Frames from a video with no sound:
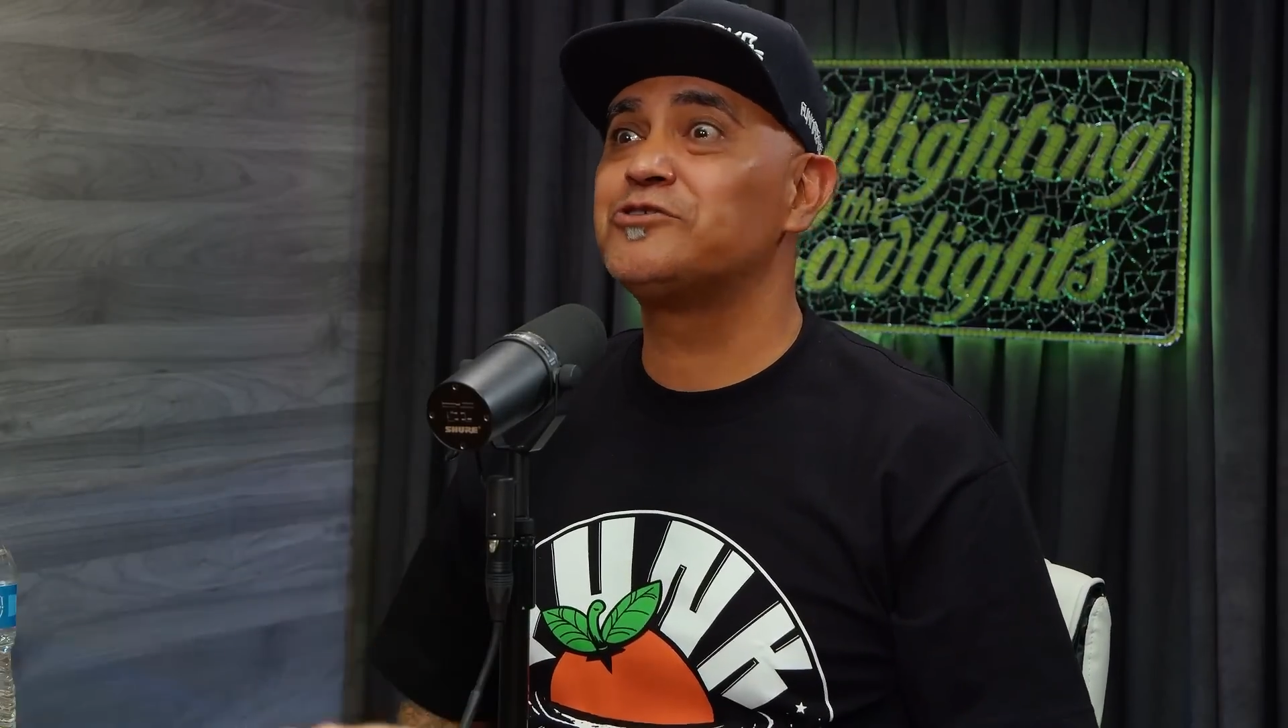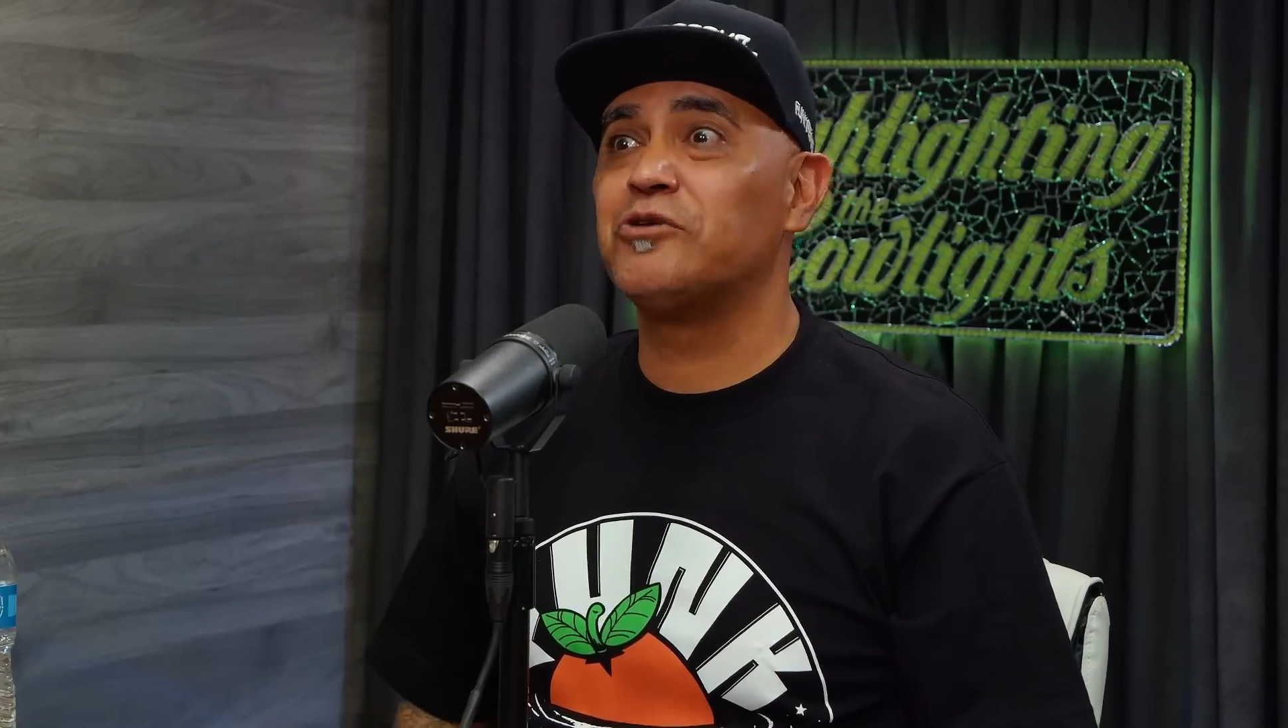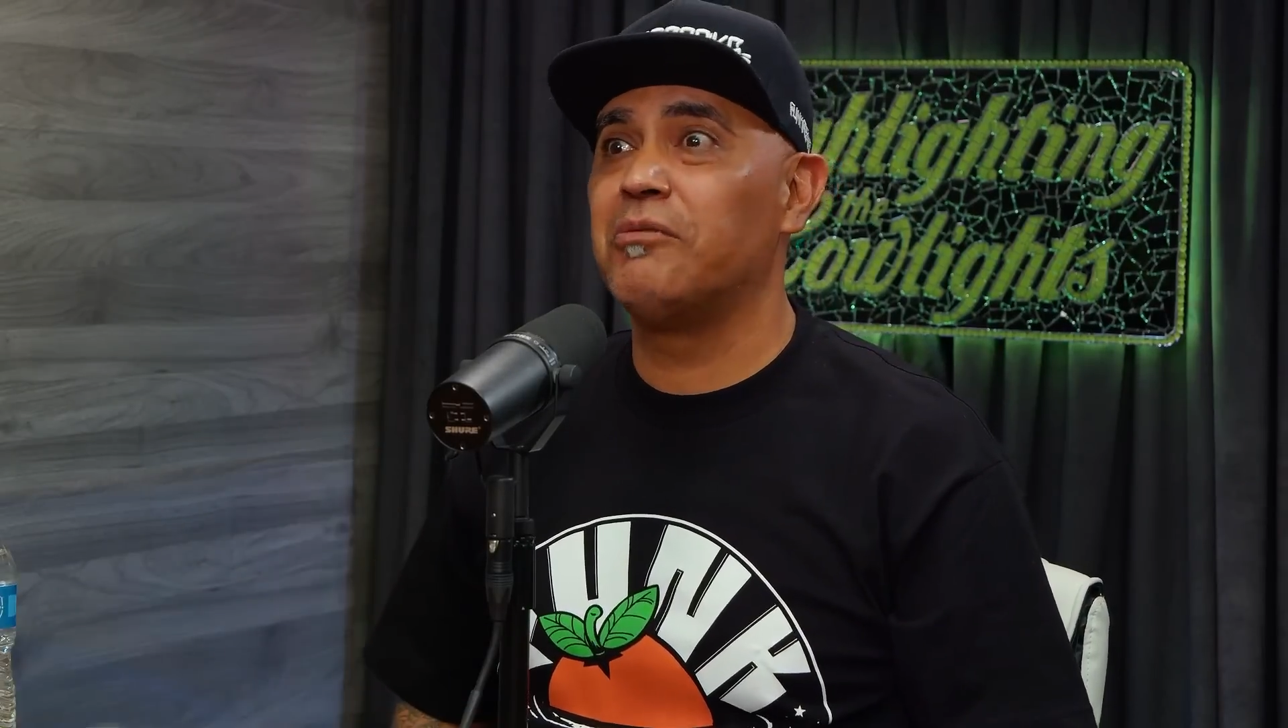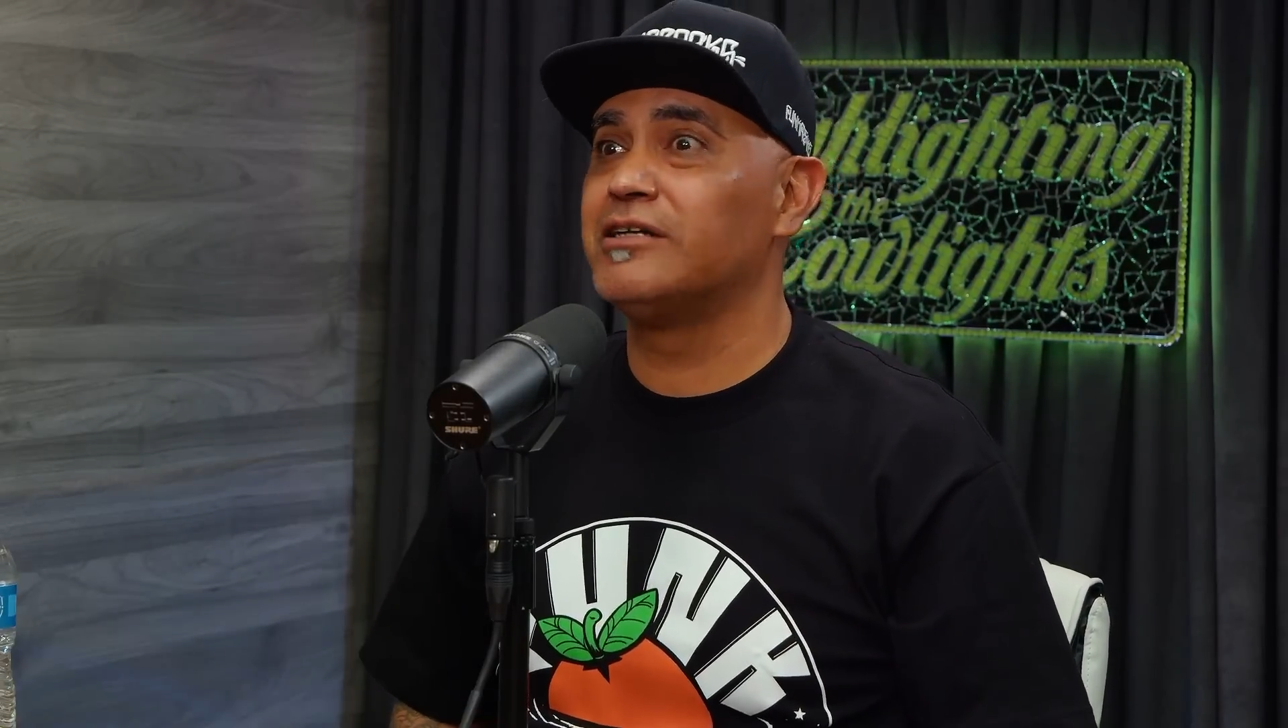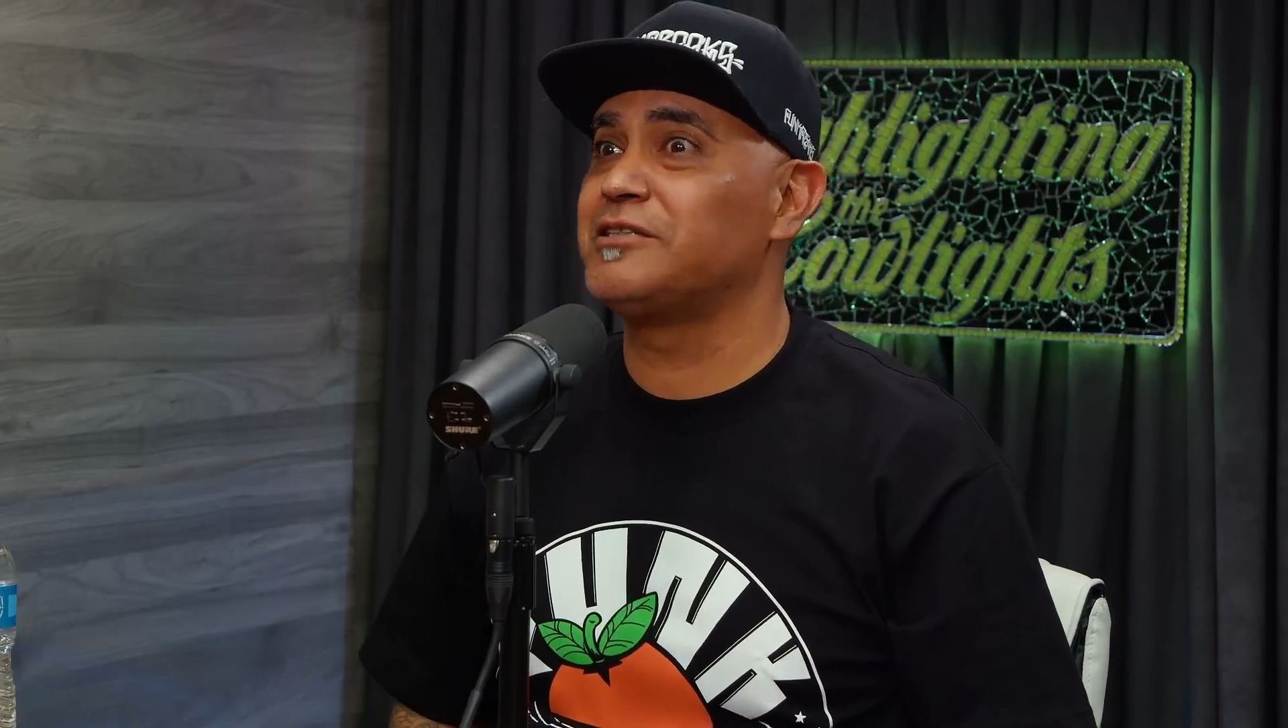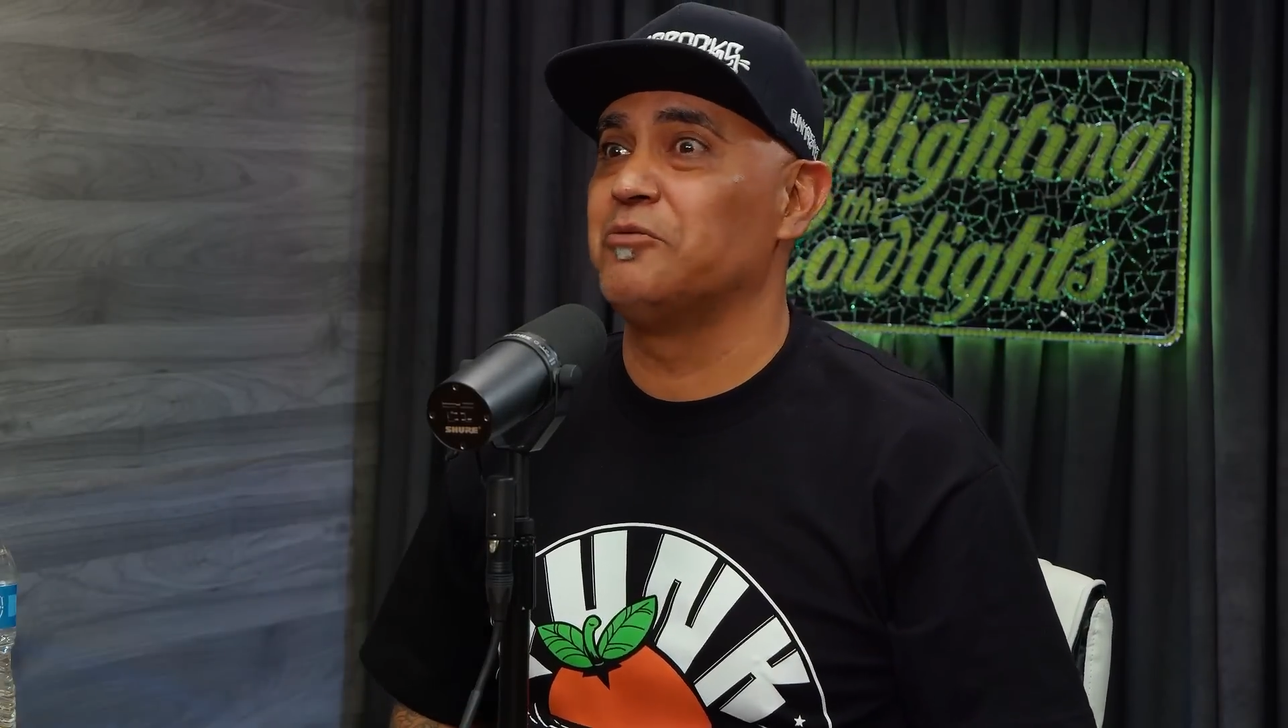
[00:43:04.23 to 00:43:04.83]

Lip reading: so much.